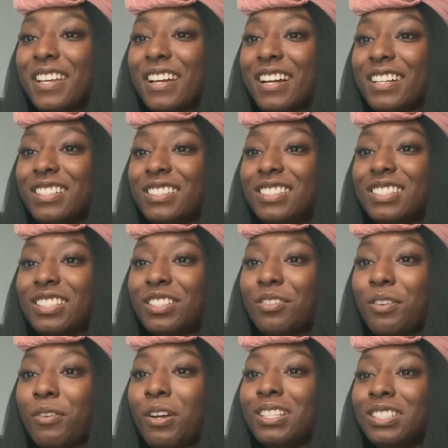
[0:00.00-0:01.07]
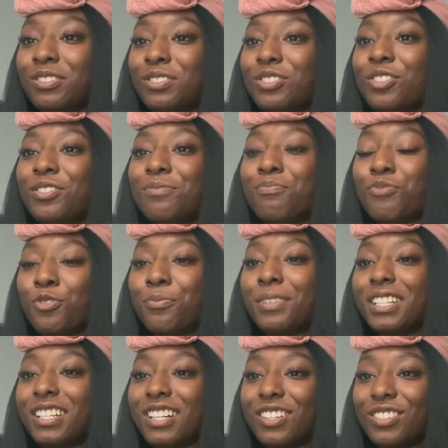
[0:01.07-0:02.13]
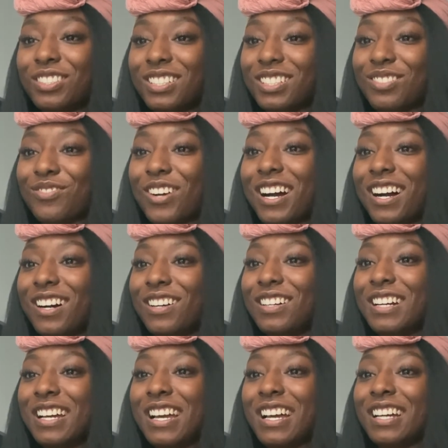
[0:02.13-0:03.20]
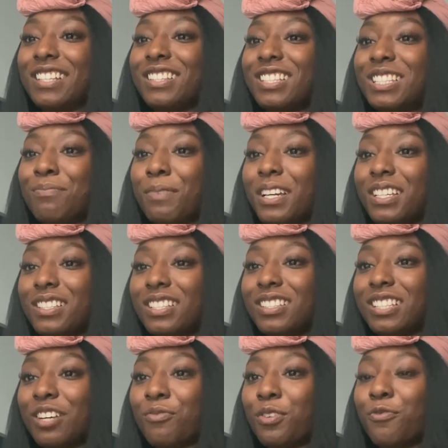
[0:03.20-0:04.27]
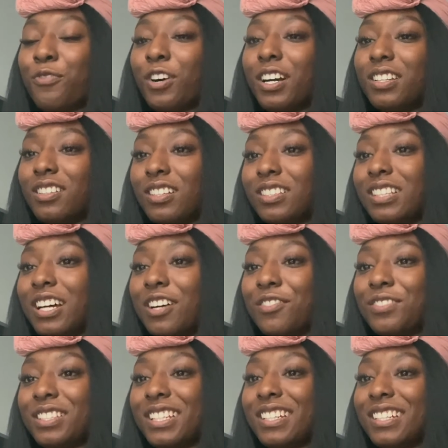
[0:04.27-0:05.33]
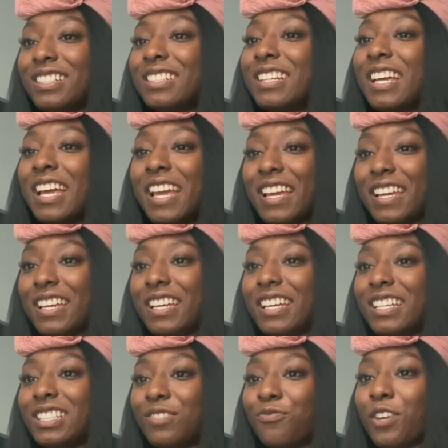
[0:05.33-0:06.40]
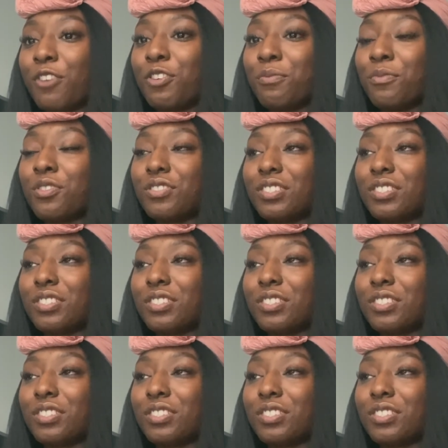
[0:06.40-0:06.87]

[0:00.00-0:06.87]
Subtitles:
And it's two Brummy girls as well, and the spaces that we find ourselves in, it is very much